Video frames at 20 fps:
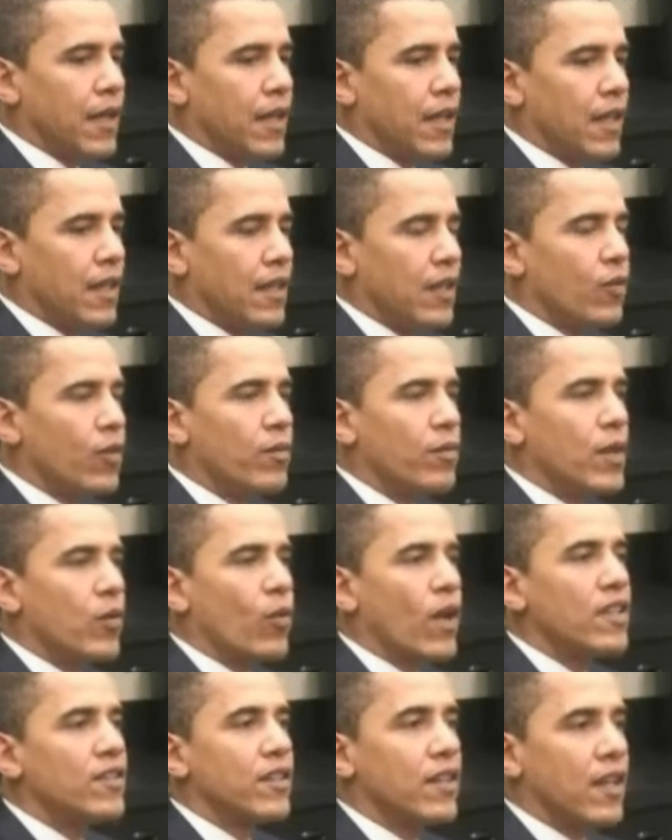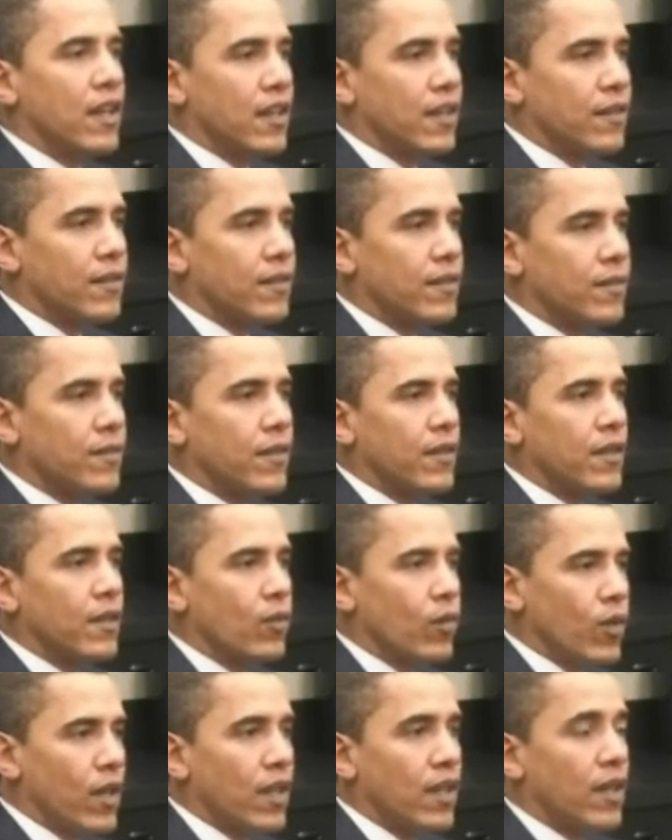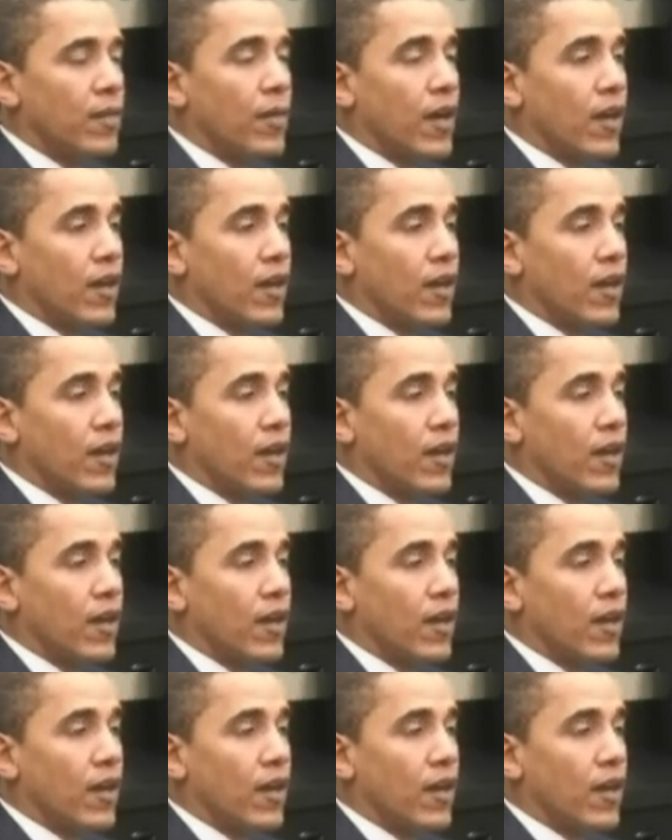I think we've been resonating with the American